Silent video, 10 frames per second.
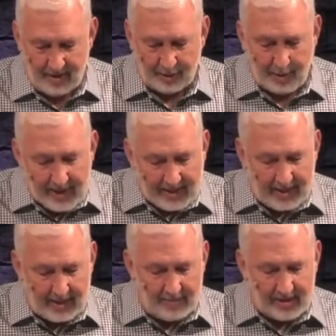Three
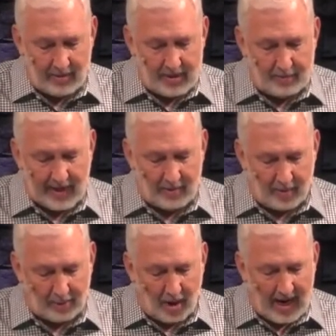times I was beaten
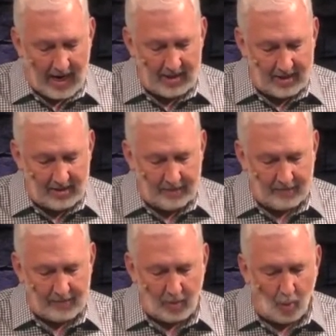with rods.
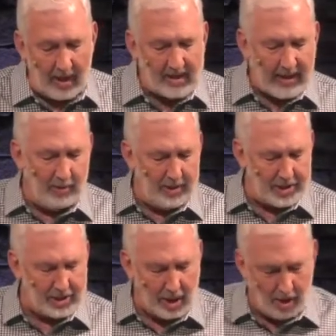Once I was
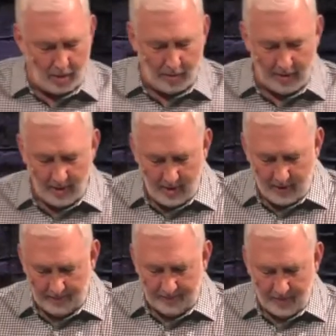stoned
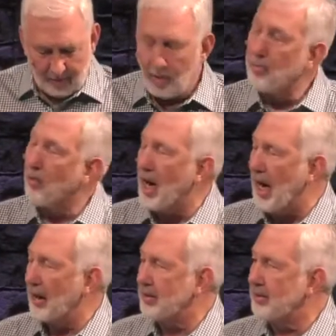with
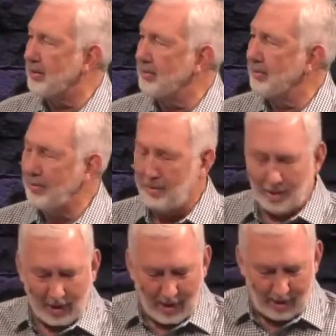rocks. When you're
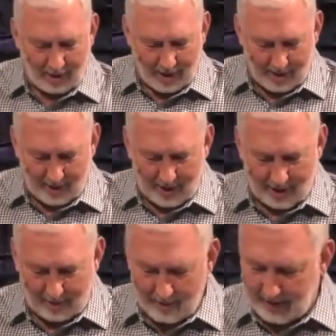in Colorado, you got
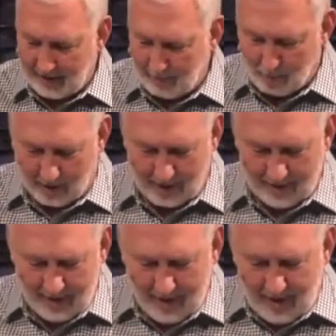to make that point.
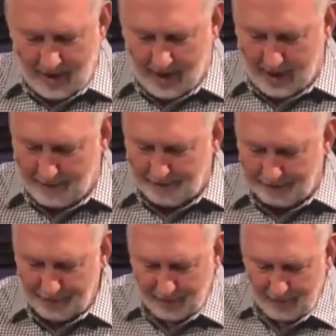Um,
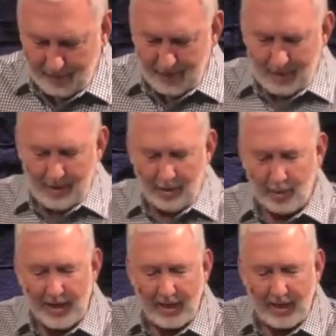Three